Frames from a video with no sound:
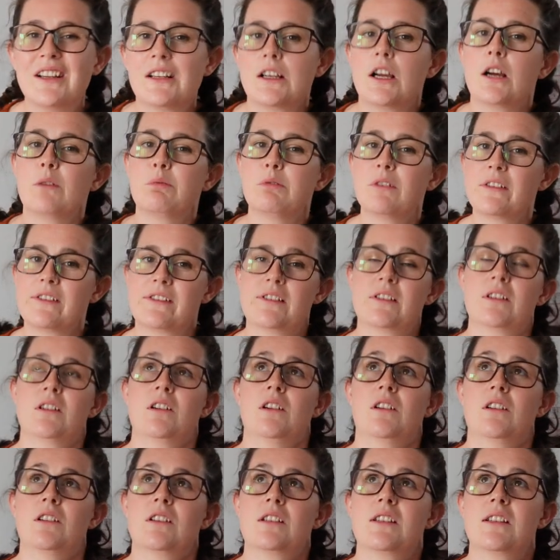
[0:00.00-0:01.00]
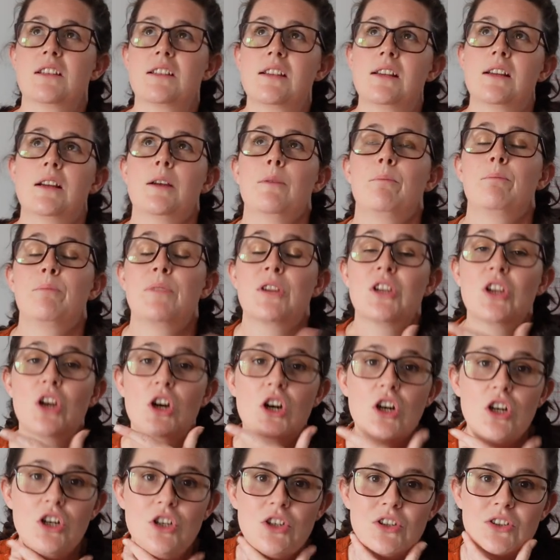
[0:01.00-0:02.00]
a couple of skirts
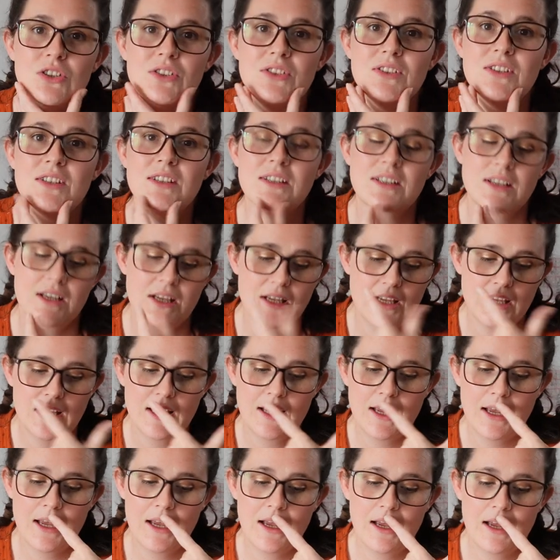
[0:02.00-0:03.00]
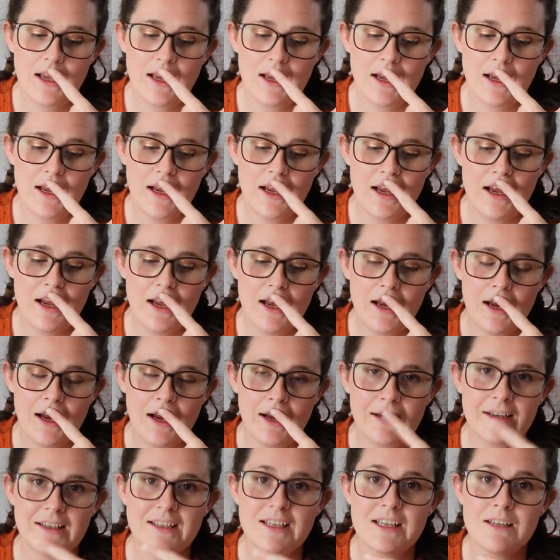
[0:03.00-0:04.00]
because
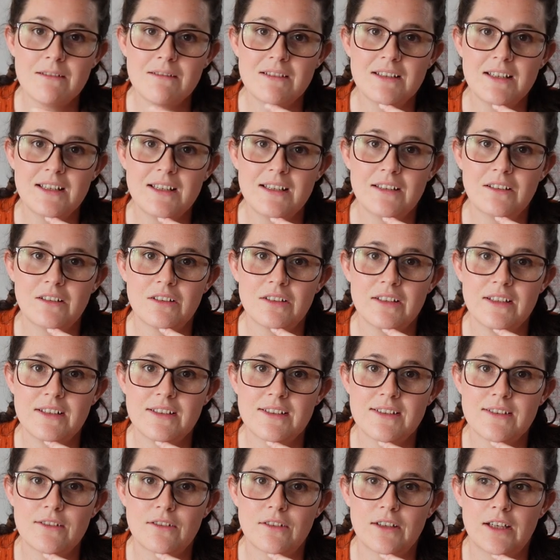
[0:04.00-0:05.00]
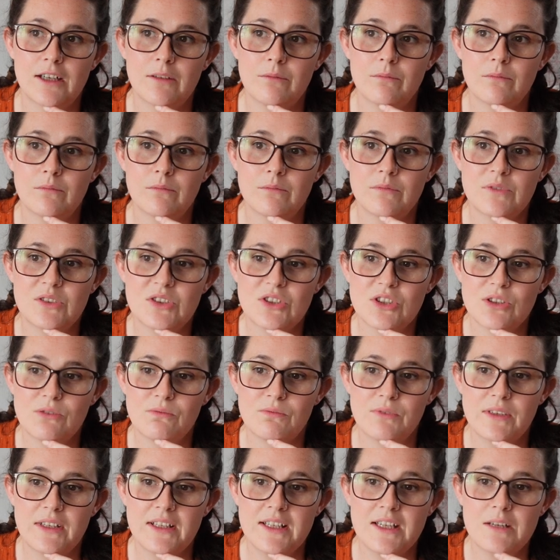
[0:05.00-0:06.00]
I keep seeing on Instagram
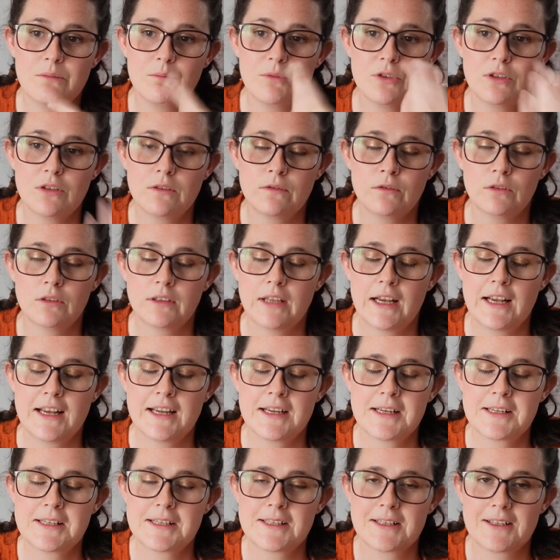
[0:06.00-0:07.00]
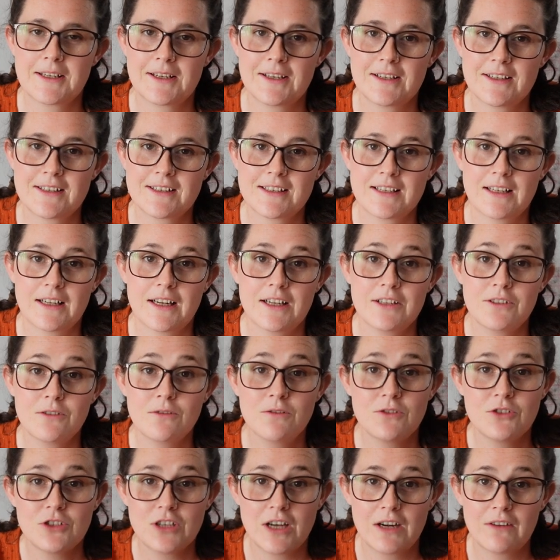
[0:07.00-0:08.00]
some really beautiful linen skirts. I
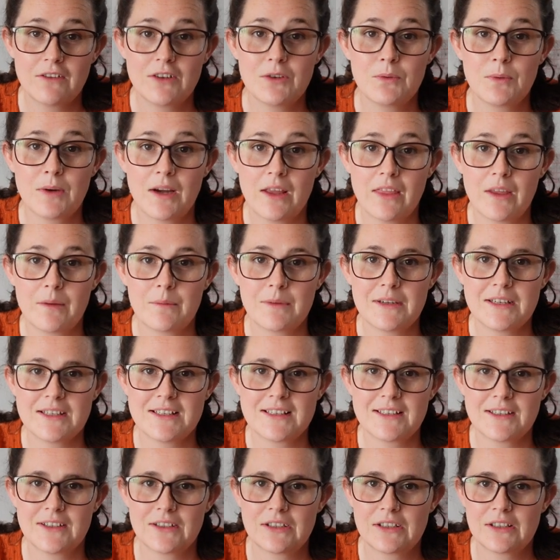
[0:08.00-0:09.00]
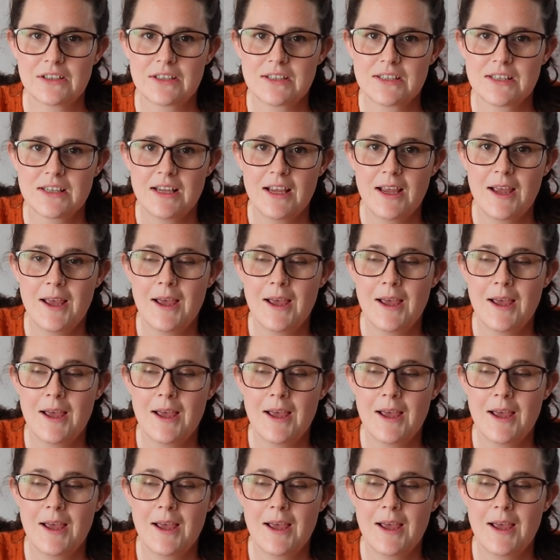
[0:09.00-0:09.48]
don't generally wear that many skirts,